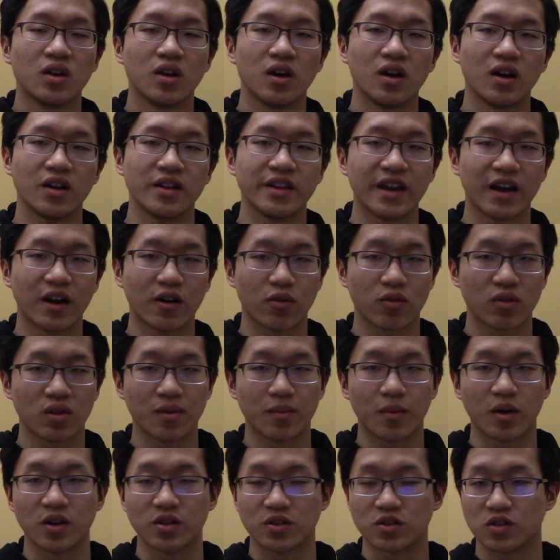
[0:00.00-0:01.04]
the
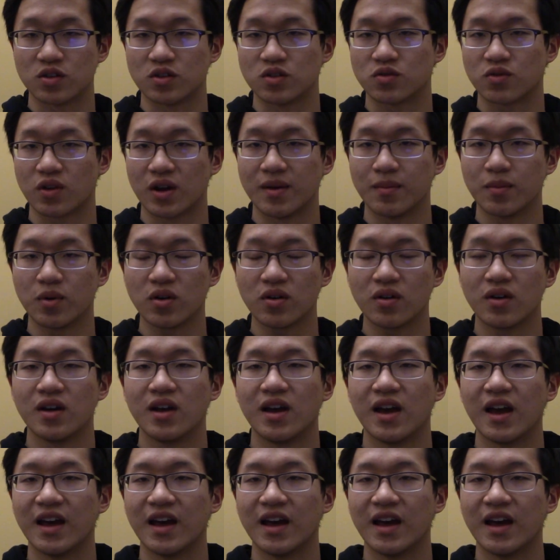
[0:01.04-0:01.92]
algorithm on a certain scramble,